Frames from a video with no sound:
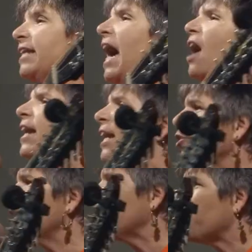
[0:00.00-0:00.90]
Now
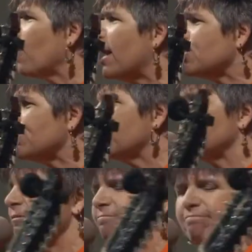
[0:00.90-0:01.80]
here in
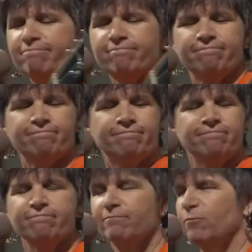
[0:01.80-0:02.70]
Nebraska,
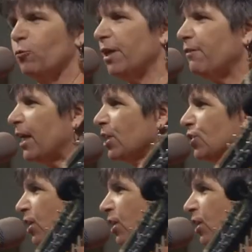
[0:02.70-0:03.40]
we've had a